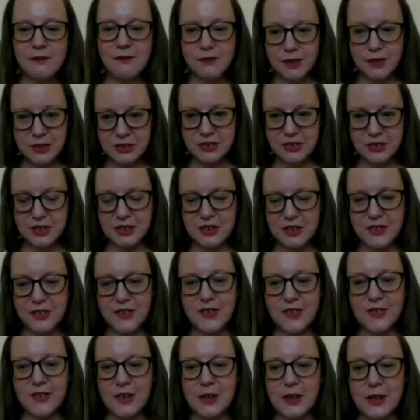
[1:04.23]
function on
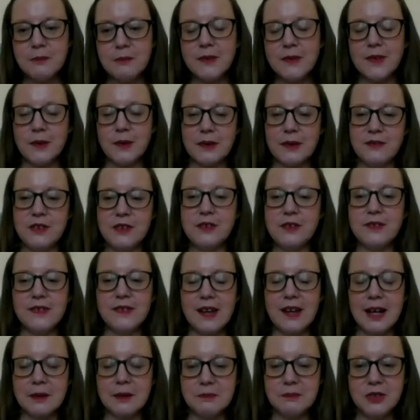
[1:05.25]
Zoom. So if you
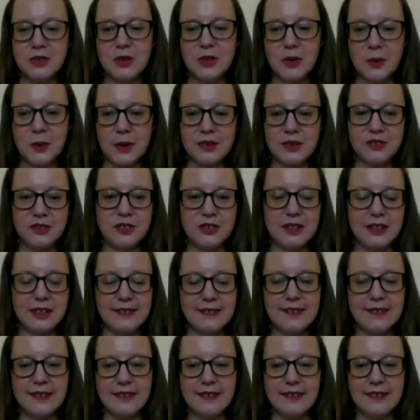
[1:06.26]
typed your question
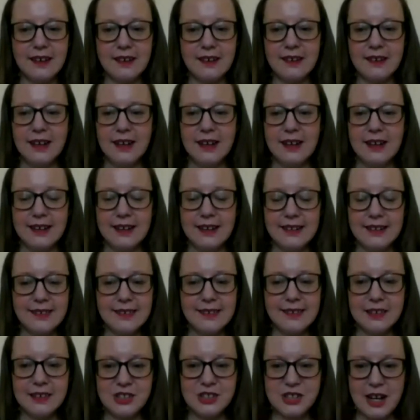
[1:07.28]
into the
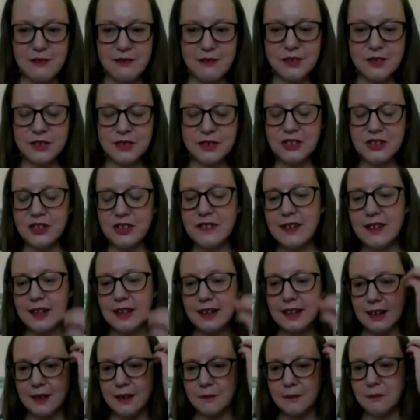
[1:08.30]
chat function,
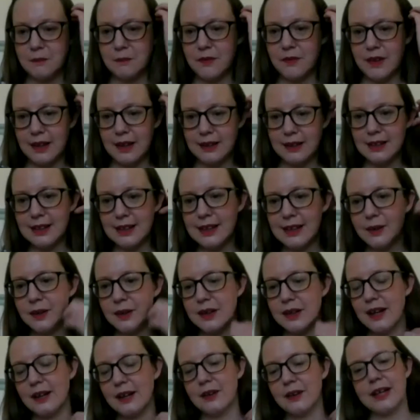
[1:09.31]
then Cleo and
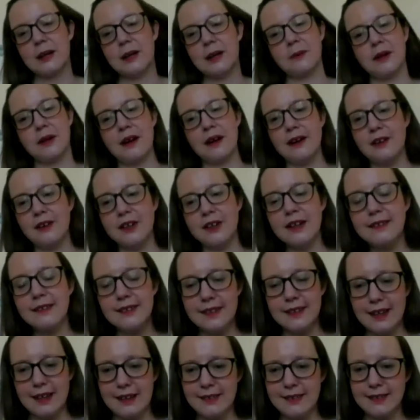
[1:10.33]
I will keep an eye on it
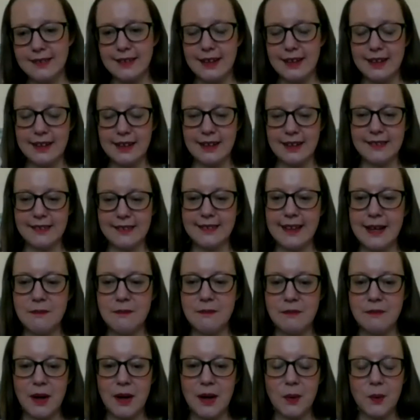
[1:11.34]
and ask
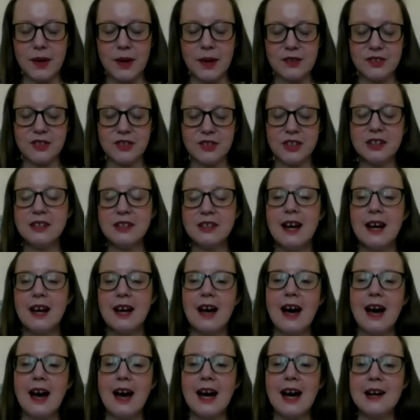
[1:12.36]
him that question.
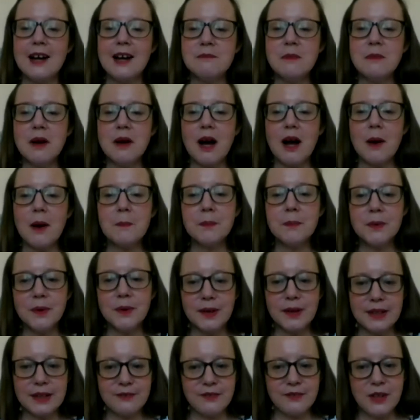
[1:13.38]
But
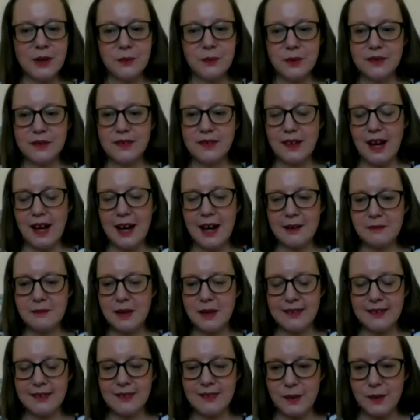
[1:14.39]
if you would
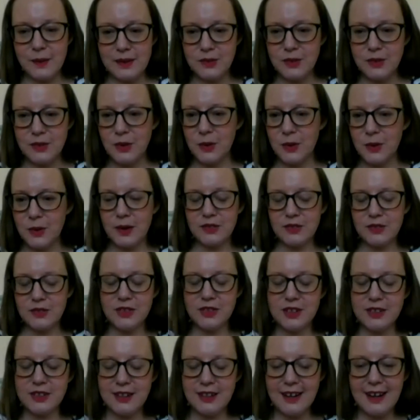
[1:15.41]
like to ask your
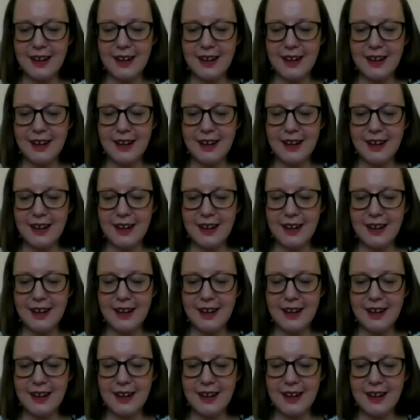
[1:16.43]
question